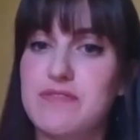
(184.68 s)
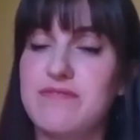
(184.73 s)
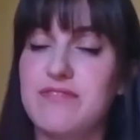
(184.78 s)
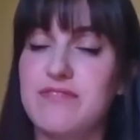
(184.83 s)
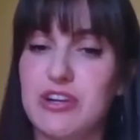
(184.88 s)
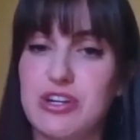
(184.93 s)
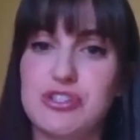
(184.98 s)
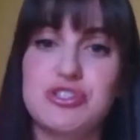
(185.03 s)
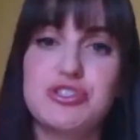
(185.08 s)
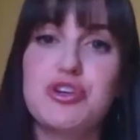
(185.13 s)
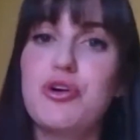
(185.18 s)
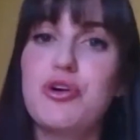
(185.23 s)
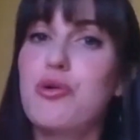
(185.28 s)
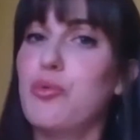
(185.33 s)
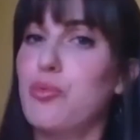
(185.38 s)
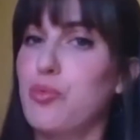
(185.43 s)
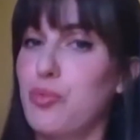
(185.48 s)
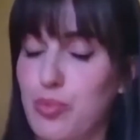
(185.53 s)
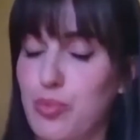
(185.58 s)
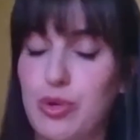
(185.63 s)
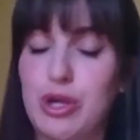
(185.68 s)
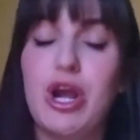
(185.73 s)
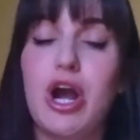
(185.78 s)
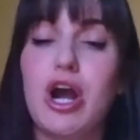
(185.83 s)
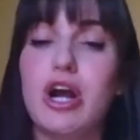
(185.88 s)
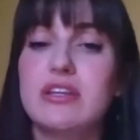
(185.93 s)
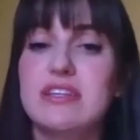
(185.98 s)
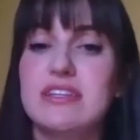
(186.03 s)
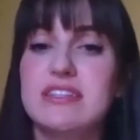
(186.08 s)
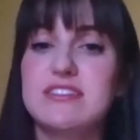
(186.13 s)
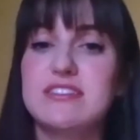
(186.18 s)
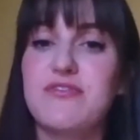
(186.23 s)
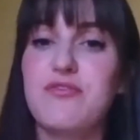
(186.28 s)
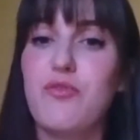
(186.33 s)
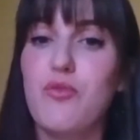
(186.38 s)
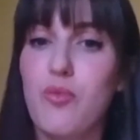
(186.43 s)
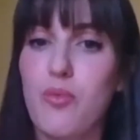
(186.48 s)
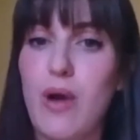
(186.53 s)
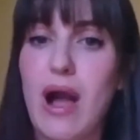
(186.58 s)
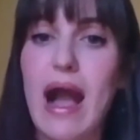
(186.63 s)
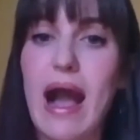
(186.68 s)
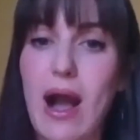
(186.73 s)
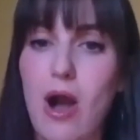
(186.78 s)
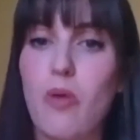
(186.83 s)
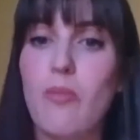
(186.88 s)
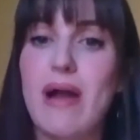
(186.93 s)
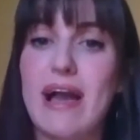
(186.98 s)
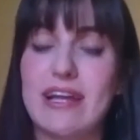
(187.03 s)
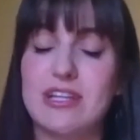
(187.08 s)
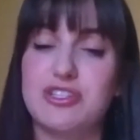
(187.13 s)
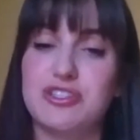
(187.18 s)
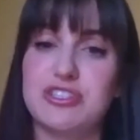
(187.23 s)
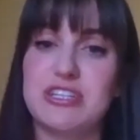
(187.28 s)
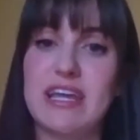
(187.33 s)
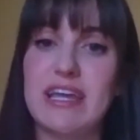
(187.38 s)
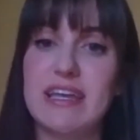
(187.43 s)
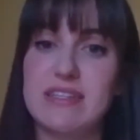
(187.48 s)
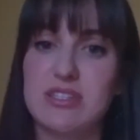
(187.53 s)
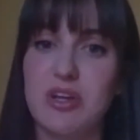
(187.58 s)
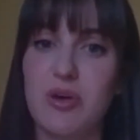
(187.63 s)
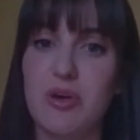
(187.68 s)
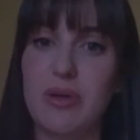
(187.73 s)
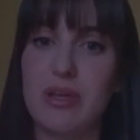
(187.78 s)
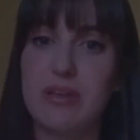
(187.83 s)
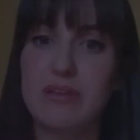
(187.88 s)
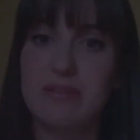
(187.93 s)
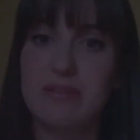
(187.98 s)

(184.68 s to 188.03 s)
first, regardless of how bad your day is going.